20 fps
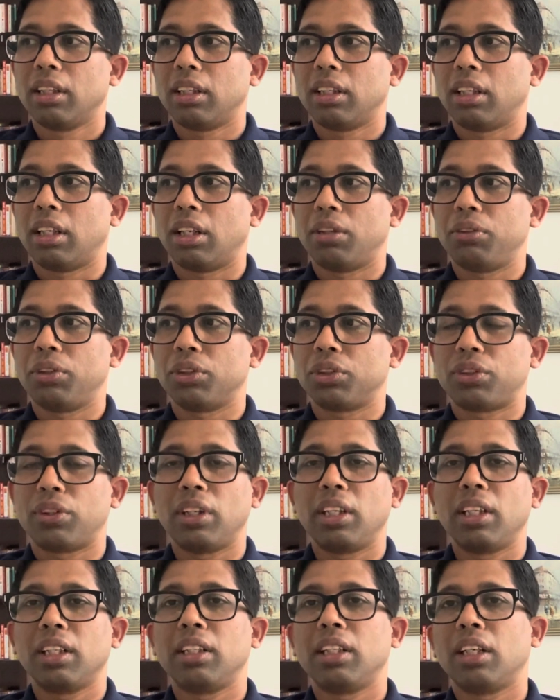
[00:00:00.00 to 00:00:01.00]
Now, in
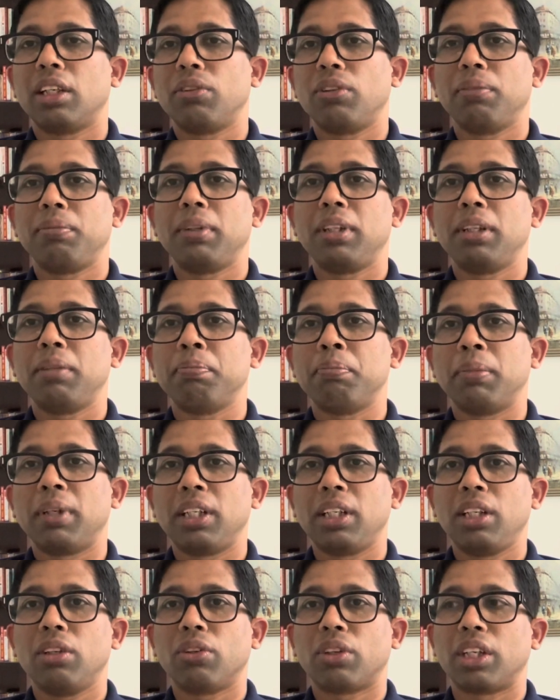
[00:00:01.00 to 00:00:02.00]
Australia, there will be
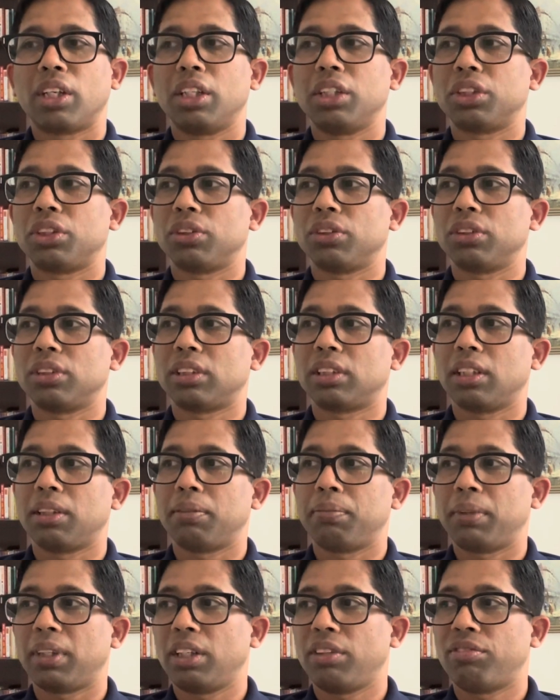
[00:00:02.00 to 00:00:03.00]
many occasions and
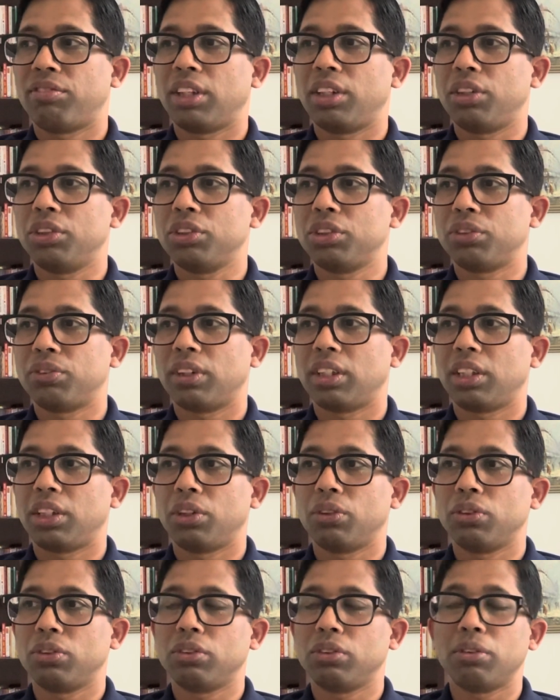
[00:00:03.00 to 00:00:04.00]
many venues where
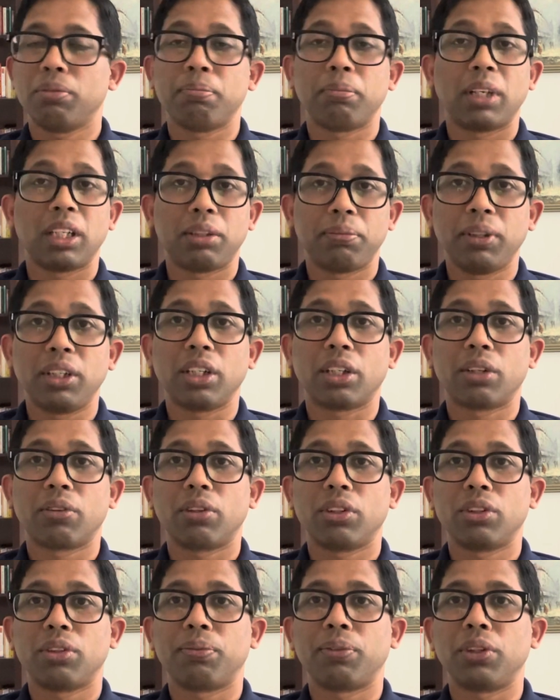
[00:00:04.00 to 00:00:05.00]
you might be
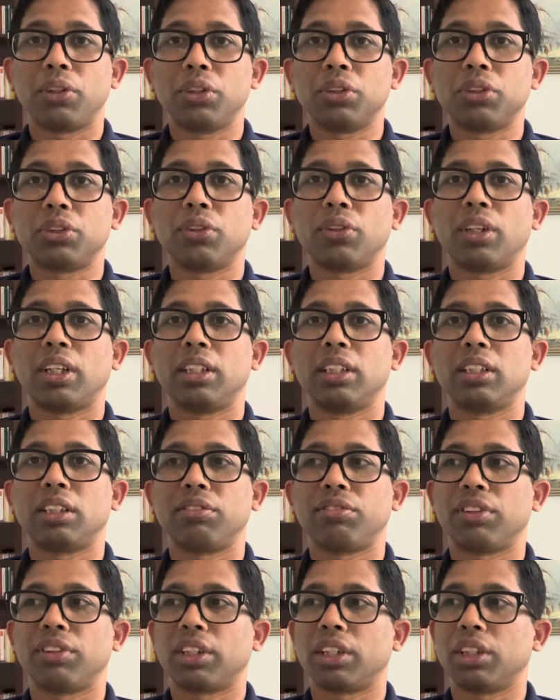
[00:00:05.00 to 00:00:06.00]
required to produce your
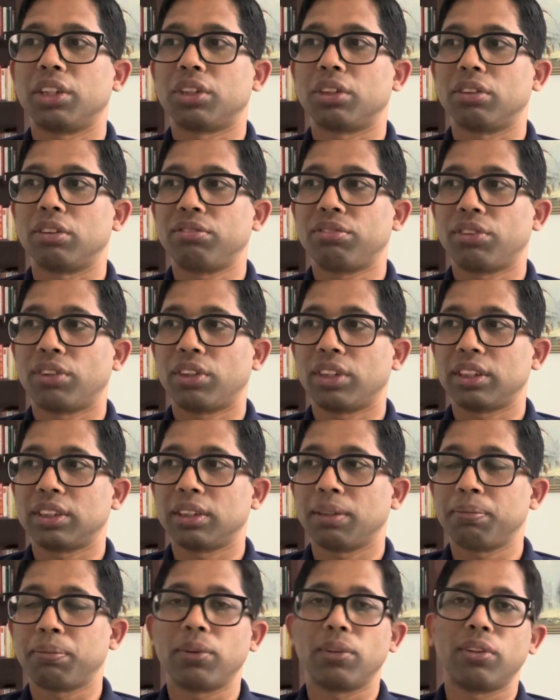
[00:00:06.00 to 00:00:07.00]
identification. For
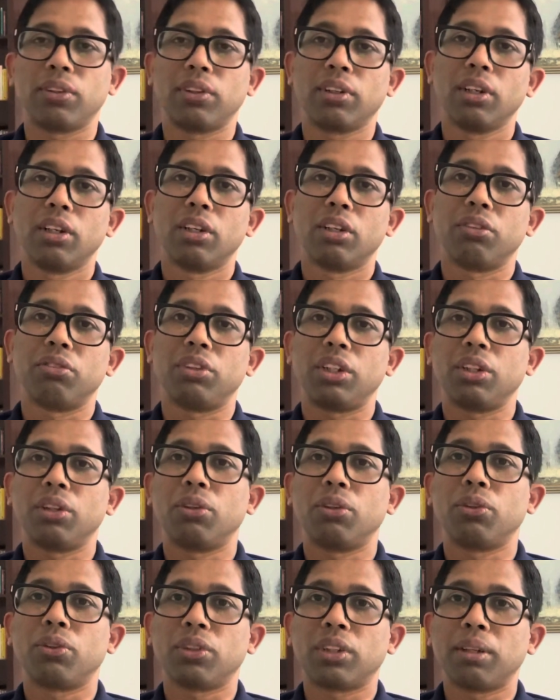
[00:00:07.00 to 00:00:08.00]
example, when you
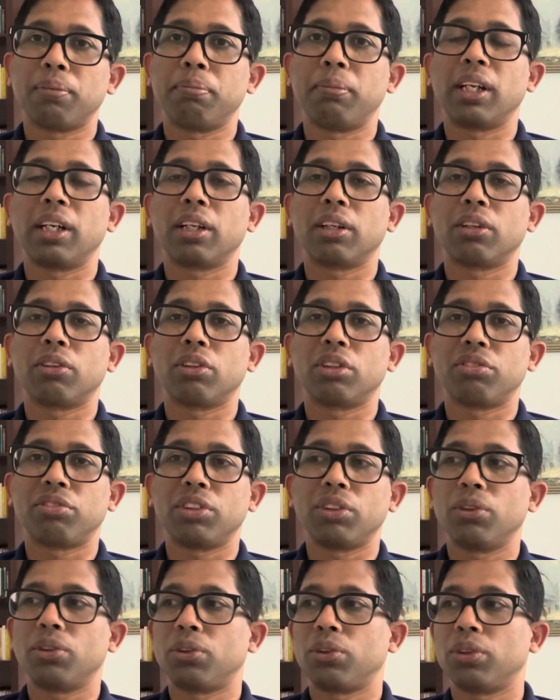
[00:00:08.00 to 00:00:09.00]
go to the bank, or if you
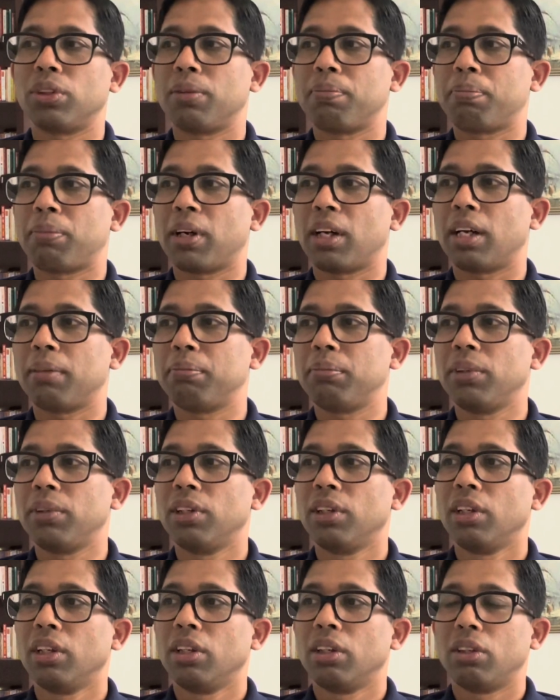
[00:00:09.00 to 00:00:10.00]
go to a pub,
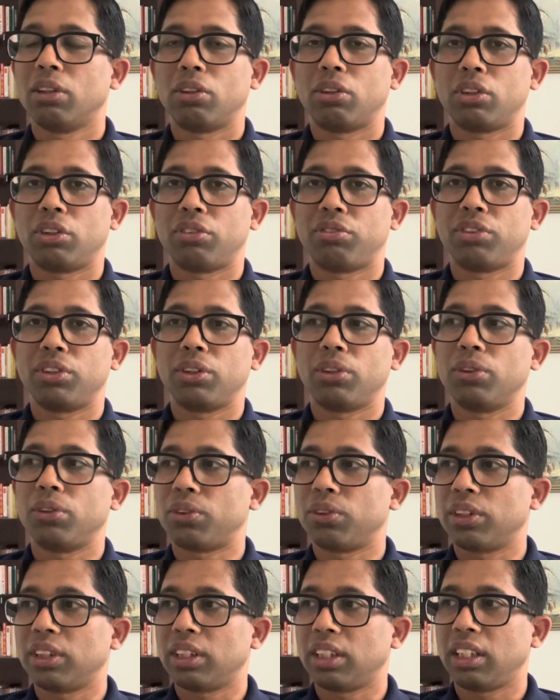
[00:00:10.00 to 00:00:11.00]
or if you go
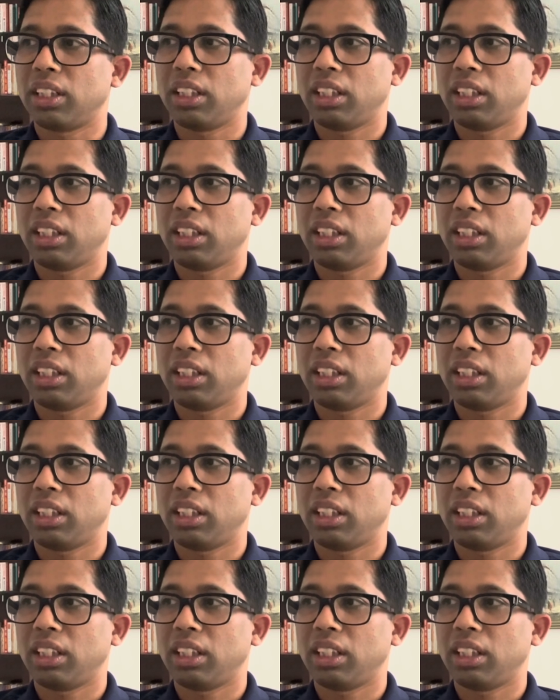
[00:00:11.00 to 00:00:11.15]
to an